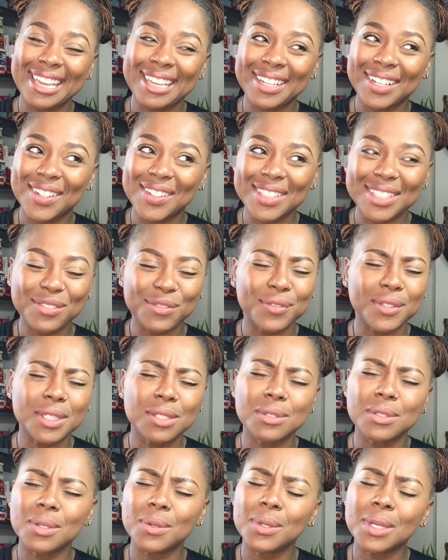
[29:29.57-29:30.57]
know, and it
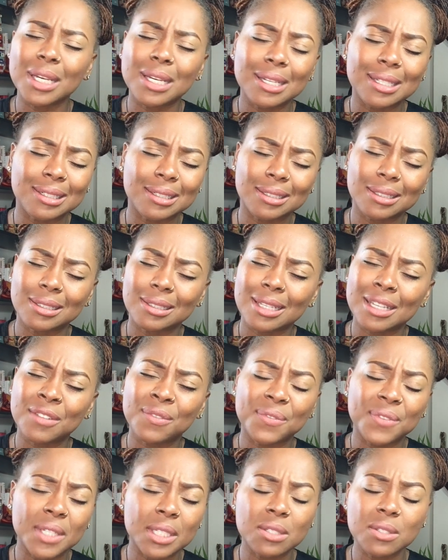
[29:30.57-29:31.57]
feels so good.
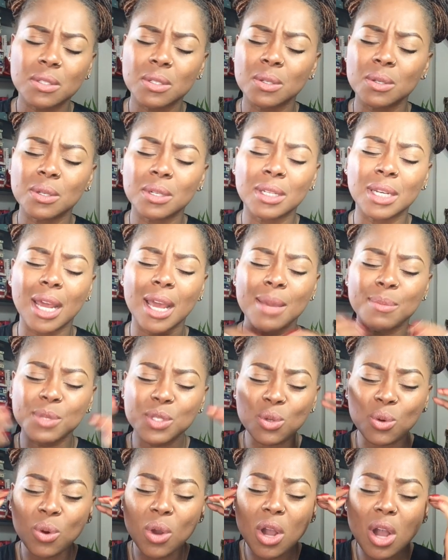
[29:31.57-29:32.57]
It feels so good. I'm
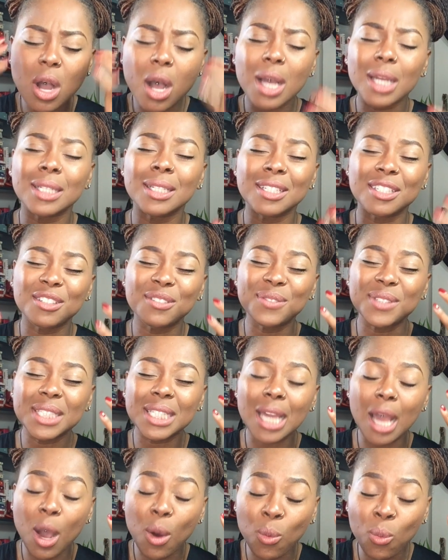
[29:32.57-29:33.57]
so
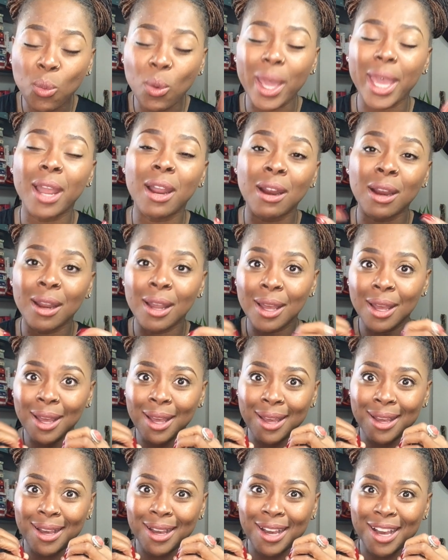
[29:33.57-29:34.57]
cognitively aware
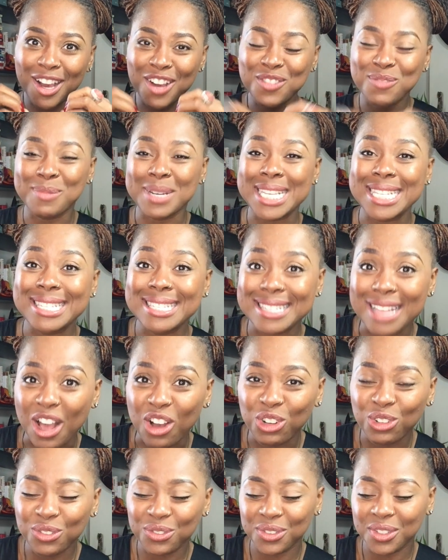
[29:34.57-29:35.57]
of
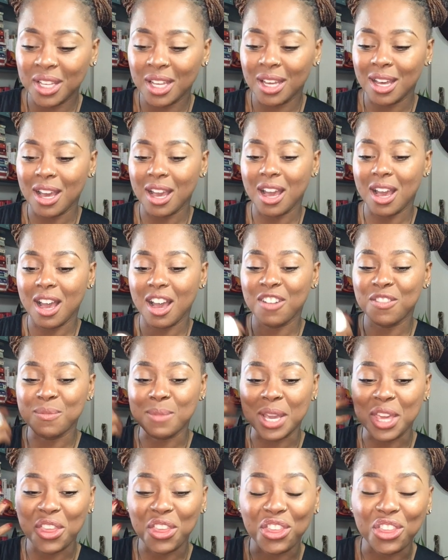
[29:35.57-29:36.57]
myself, of
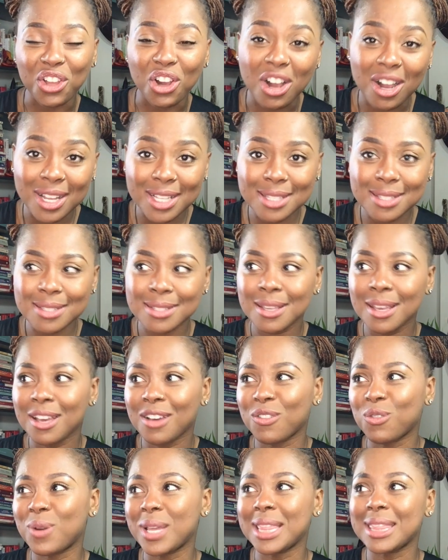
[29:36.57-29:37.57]
my thoughts
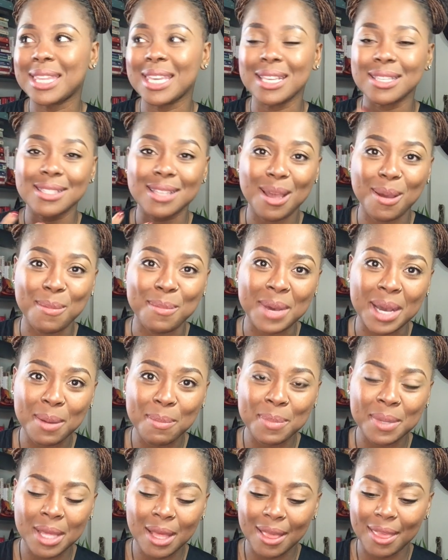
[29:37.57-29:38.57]
when things come up,
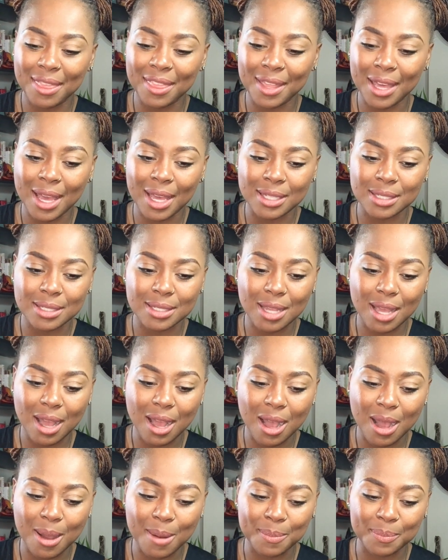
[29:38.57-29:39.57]
that
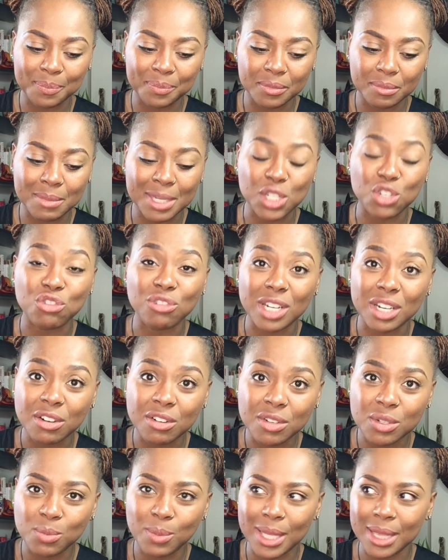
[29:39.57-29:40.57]
um, my
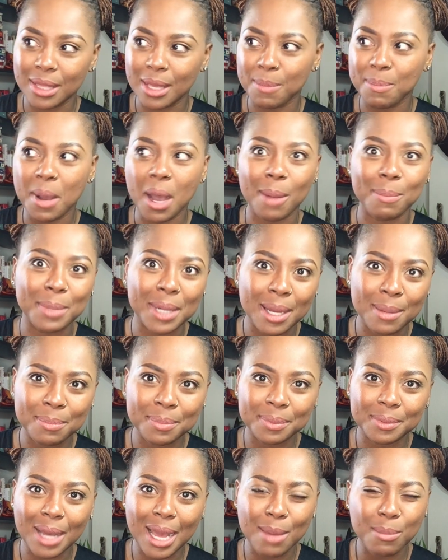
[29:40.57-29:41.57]
triggers, when they pop up,
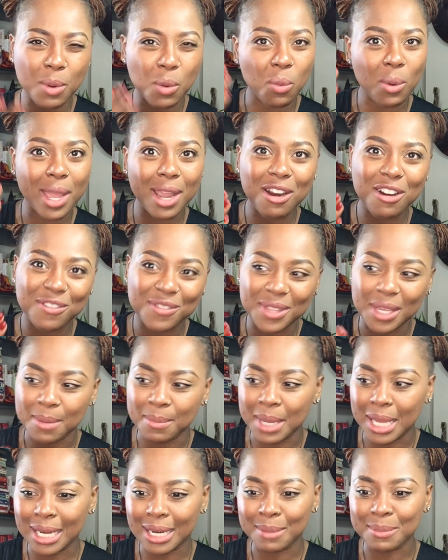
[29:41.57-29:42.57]
I'm aware of
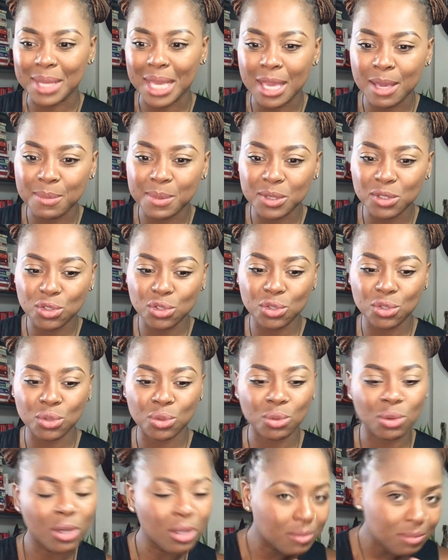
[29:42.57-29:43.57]
them and I'm able
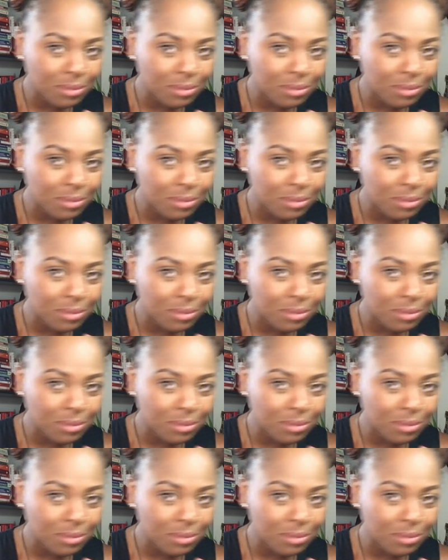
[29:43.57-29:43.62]
to